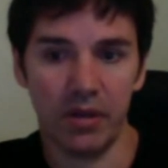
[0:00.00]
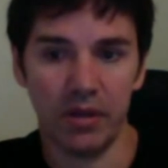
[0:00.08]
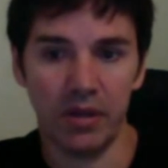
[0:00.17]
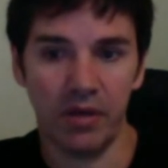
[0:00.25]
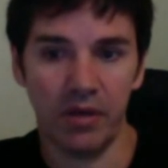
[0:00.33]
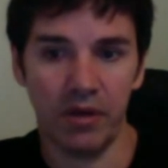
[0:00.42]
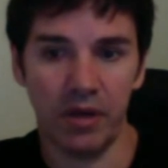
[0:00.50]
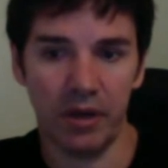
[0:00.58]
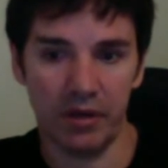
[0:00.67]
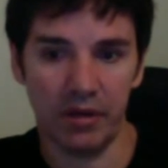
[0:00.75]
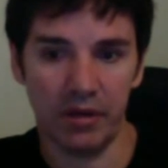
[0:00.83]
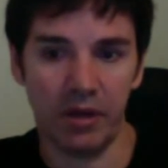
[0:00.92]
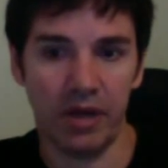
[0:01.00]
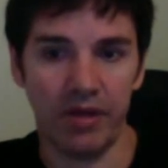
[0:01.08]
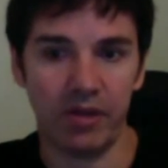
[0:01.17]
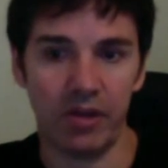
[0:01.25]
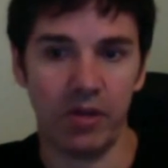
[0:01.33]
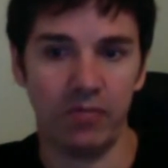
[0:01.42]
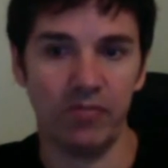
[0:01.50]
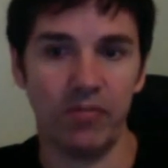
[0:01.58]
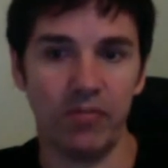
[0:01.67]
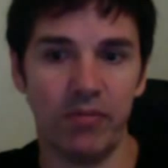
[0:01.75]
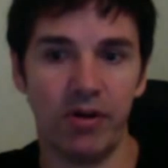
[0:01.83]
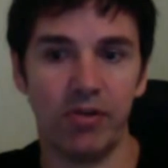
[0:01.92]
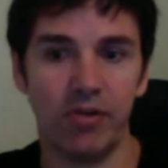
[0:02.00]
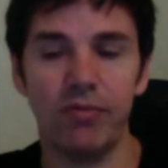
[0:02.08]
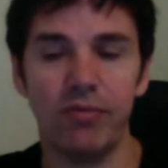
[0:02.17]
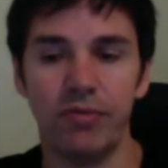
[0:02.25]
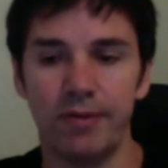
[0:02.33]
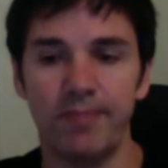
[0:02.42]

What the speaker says: another type of email go through.